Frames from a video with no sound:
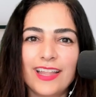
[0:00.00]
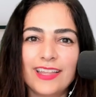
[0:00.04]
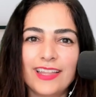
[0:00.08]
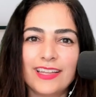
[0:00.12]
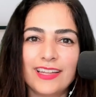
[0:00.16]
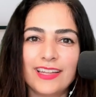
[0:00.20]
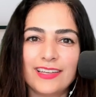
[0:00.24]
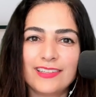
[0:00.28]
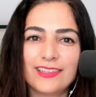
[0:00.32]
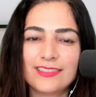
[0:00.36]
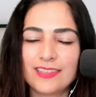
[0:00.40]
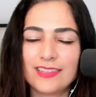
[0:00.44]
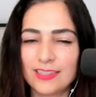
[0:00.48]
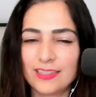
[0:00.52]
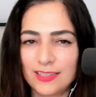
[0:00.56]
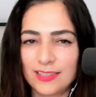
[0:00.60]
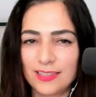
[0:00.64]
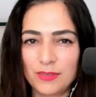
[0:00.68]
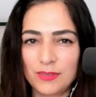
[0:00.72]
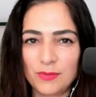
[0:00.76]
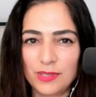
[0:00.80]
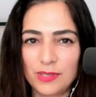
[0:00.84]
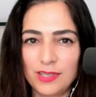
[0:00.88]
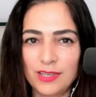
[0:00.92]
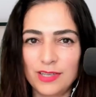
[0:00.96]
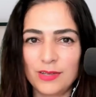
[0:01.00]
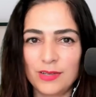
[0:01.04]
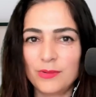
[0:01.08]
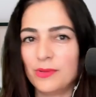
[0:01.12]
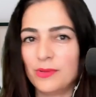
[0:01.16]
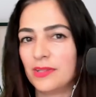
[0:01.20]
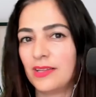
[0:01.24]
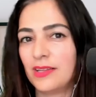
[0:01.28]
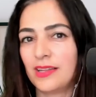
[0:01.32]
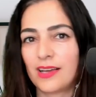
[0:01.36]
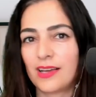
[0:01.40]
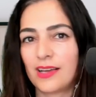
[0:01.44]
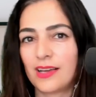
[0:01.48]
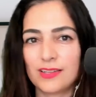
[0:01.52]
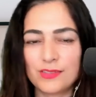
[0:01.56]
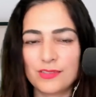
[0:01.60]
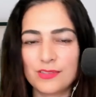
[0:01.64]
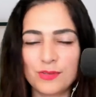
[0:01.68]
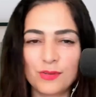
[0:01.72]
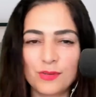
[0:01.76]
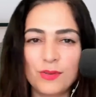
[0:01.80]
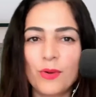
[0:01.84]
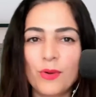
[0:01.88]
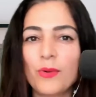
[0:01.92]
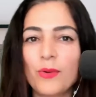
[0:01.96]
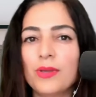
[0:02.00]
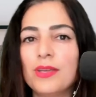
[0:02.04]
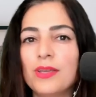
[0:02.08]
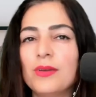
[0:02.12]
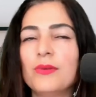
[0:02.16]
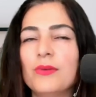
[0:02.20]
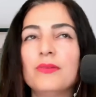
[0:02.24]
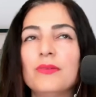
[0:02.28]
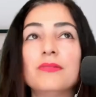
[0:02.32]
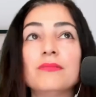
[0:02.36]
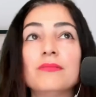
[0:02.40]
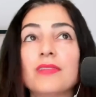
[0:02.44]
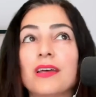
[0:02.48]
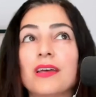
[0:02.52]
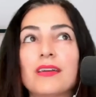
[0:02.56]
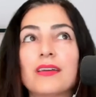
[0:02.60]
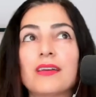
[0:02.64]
that I studied with you and that I got to know you. I'm like,